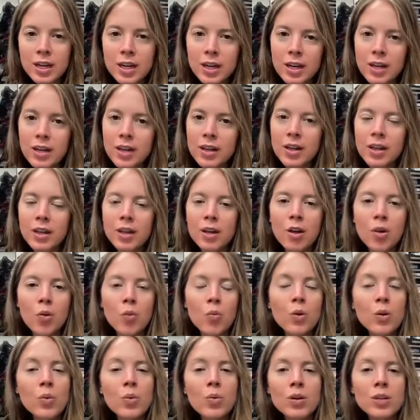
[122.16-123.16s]
that
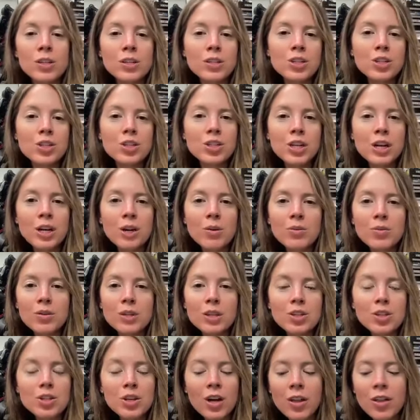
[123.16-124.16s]
we wanted to share with
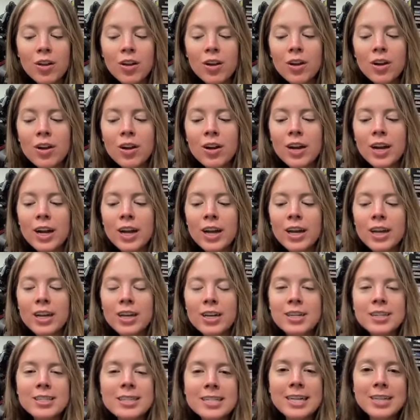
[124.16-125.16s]
each other,
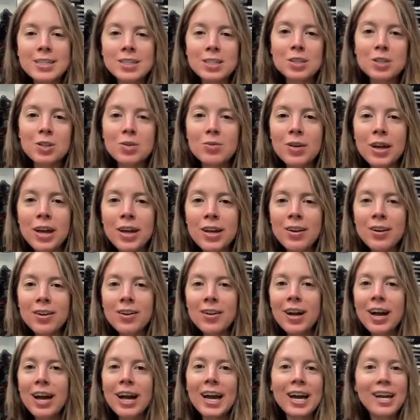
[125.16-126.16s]
and as a new
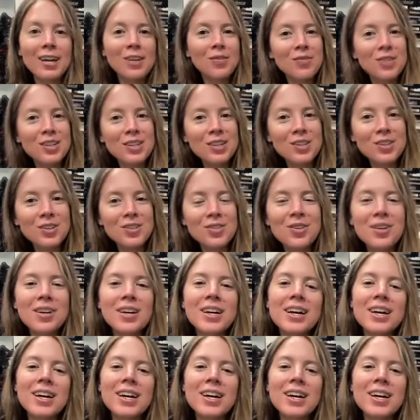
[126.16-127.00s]
rider, I had a few.